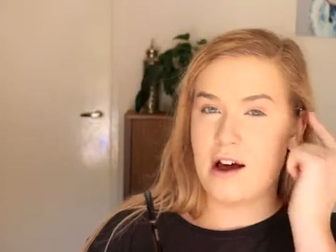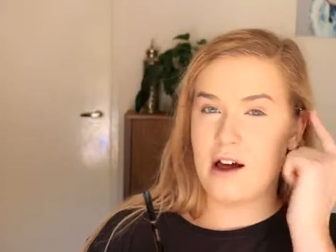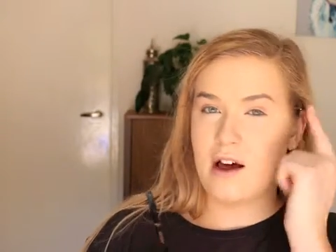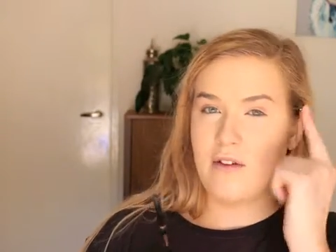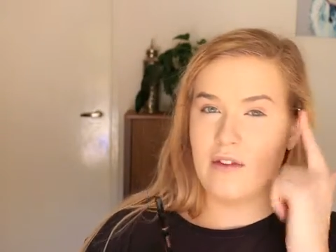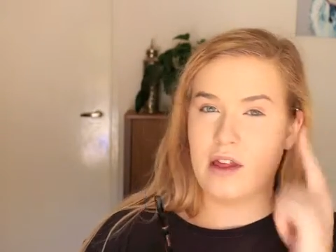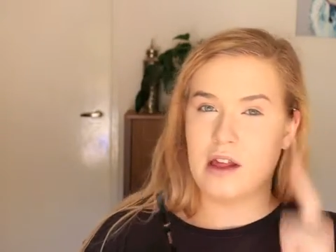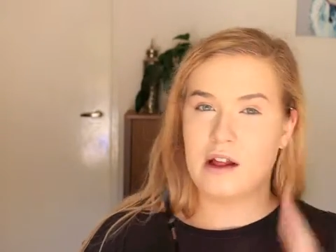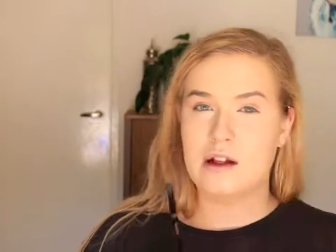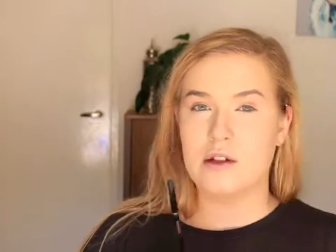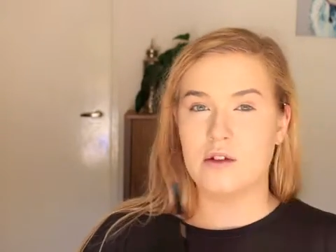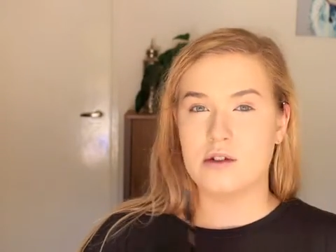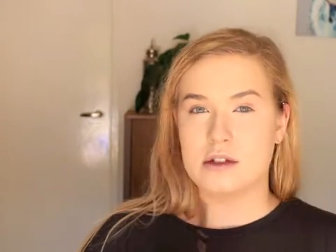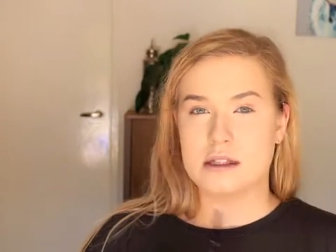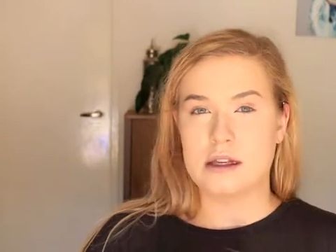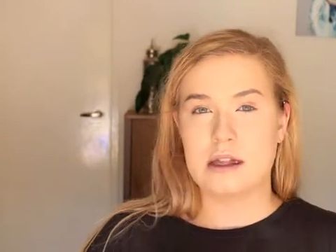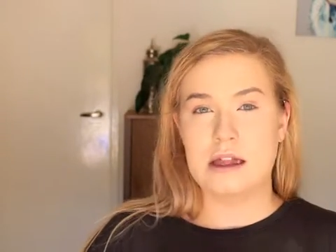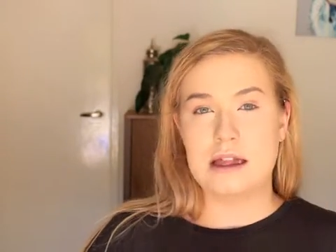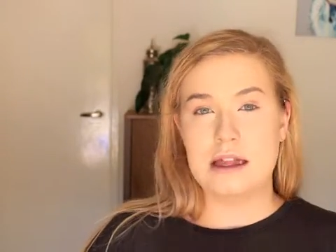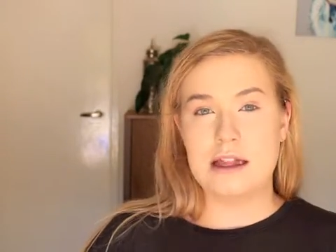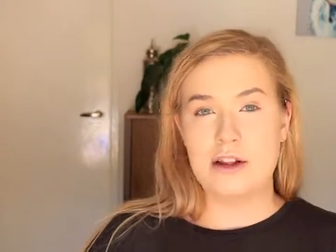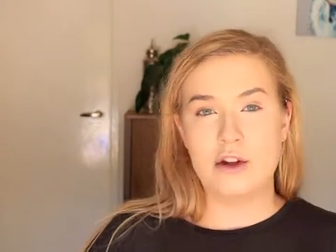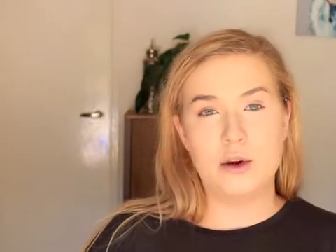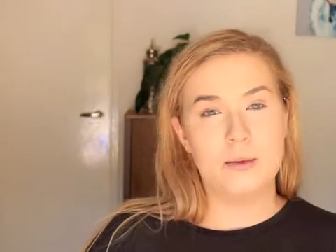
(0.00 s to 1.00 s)
I feel like it looks a
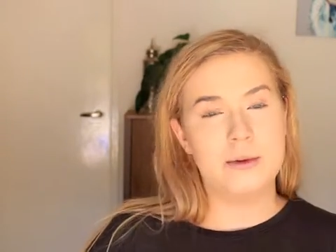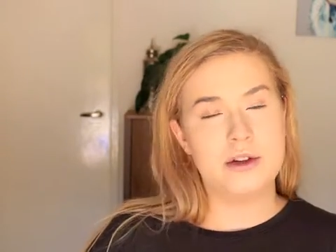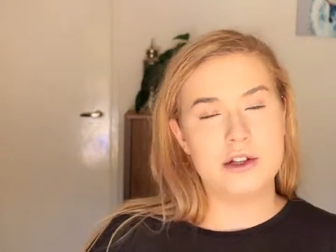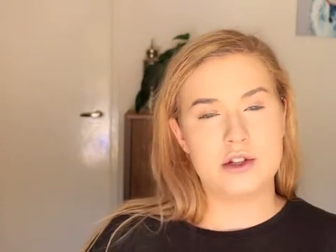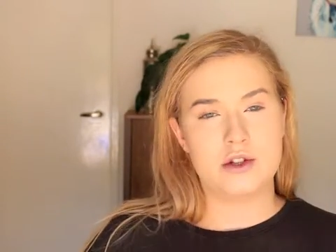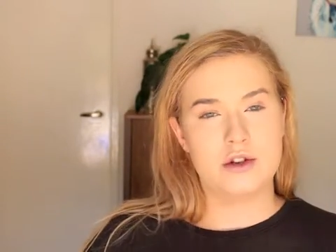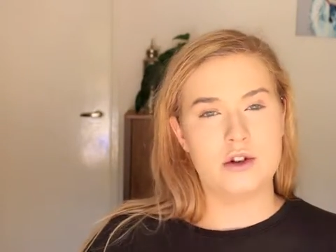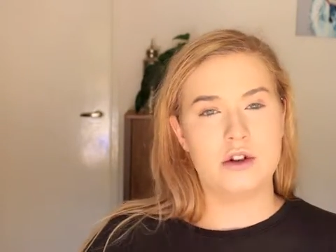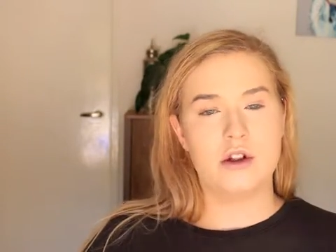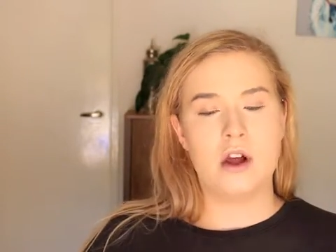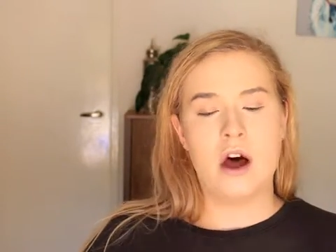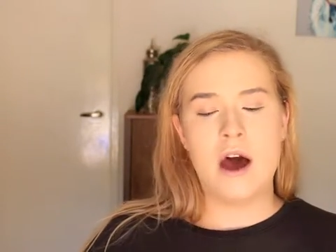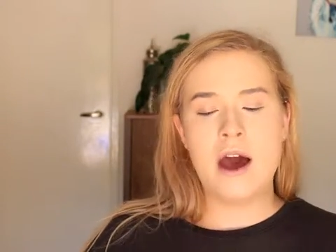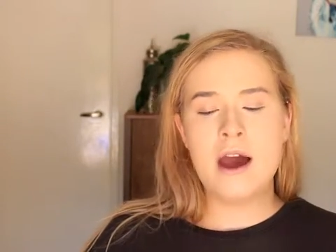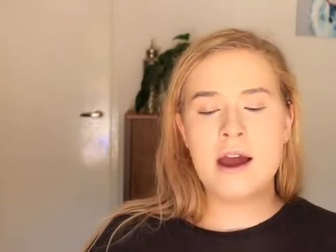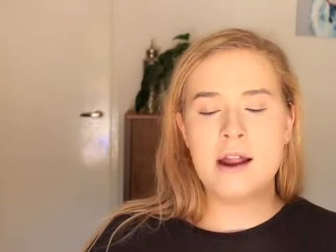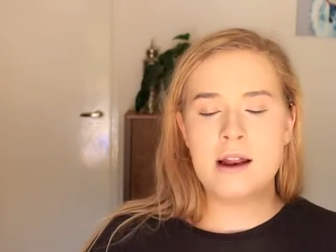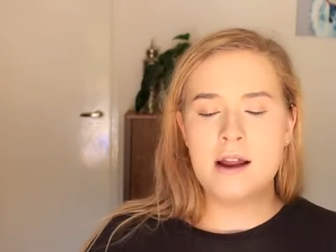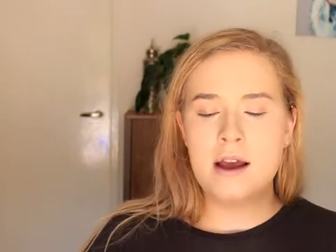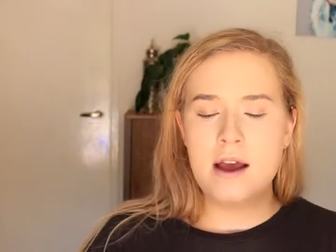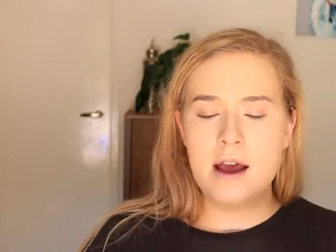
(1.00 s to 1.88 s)
little bit too light.